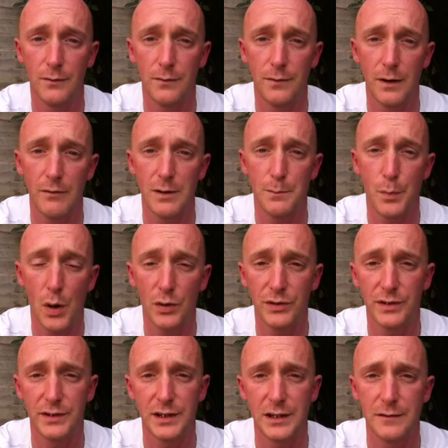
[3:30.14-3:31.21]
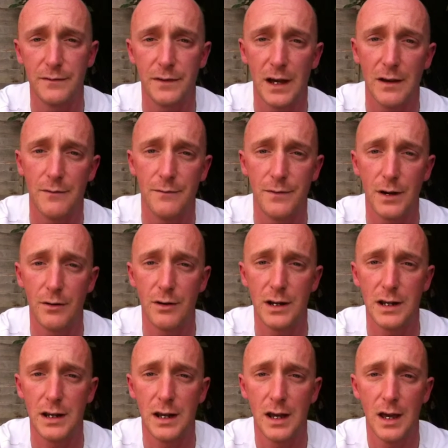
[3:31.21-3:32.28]
very positive and
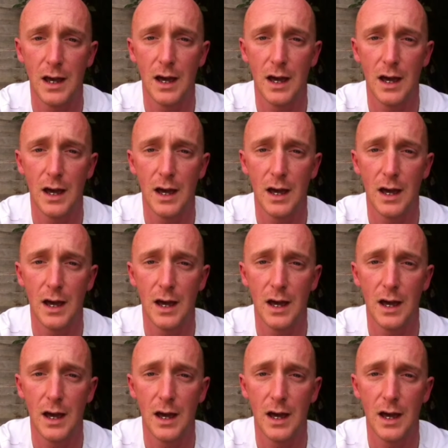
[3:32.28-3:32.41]
very